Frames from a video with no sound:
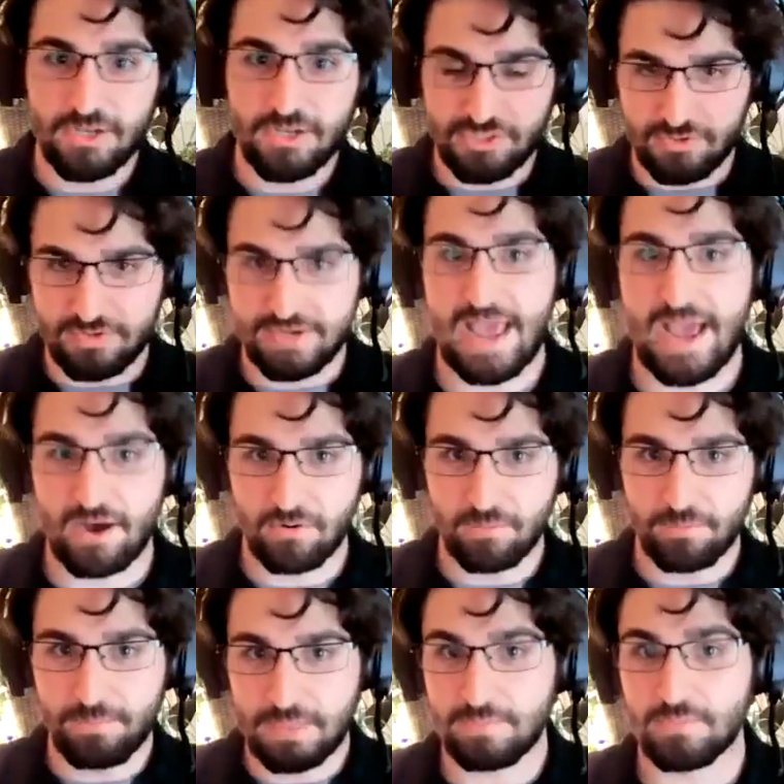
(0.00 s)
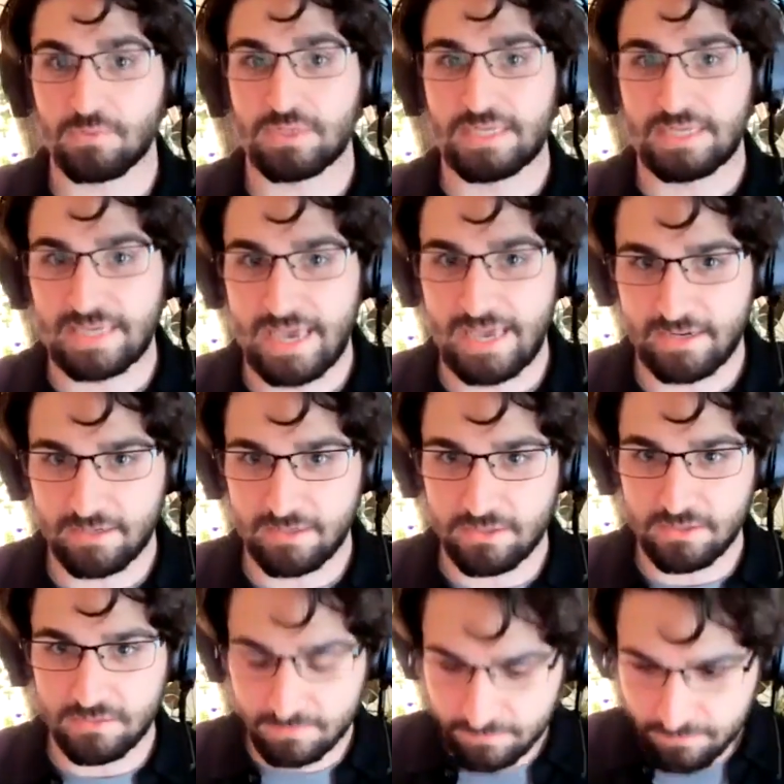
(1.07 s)
So now people can get
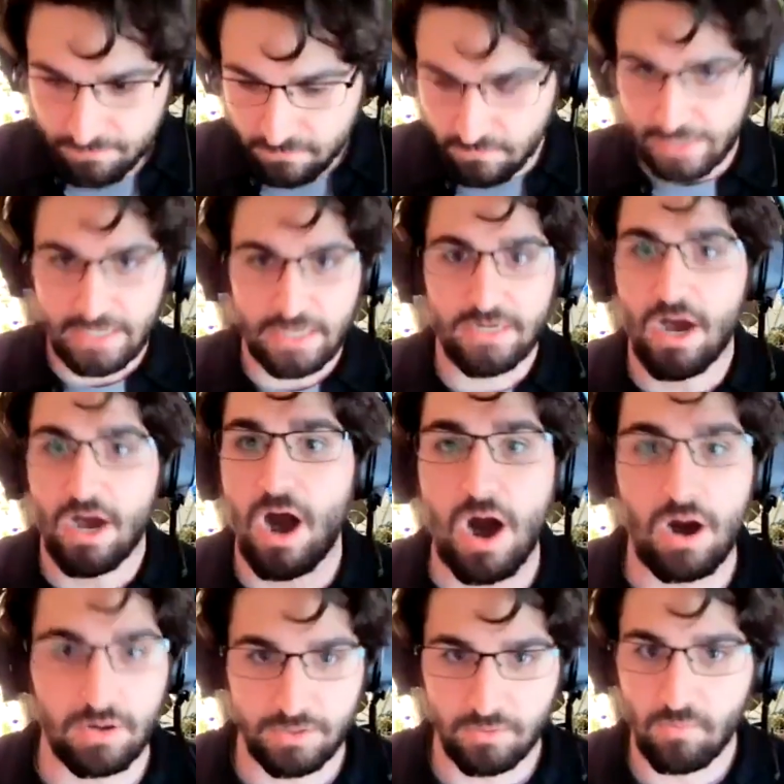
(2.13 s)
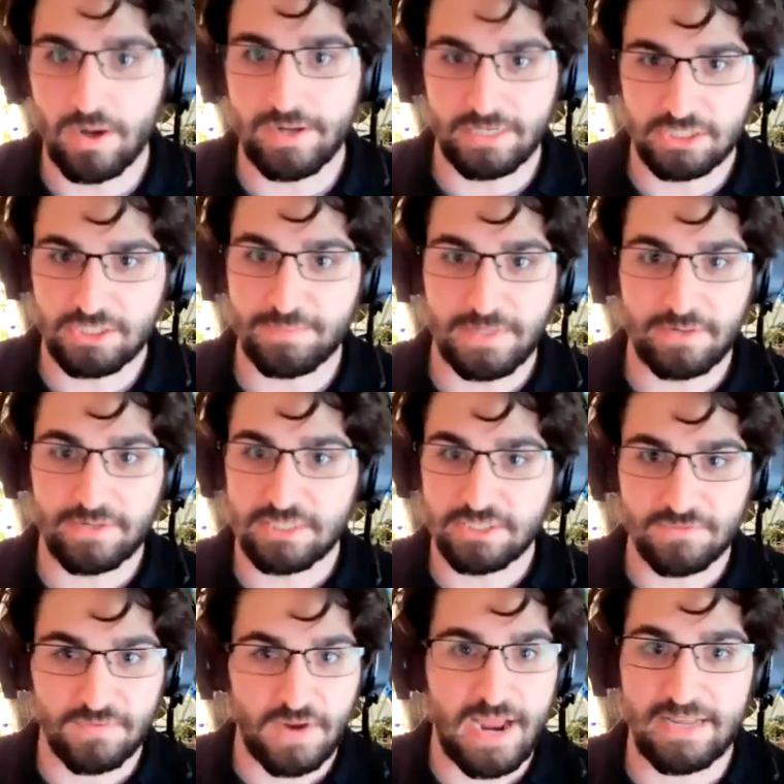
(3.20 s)
like an all in one
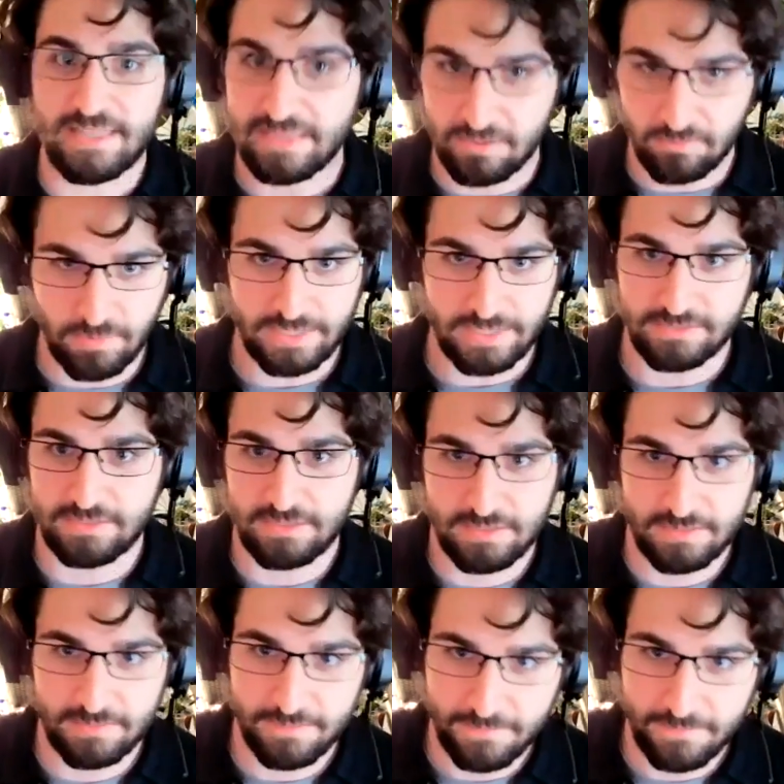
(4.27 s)
experience for anything waste.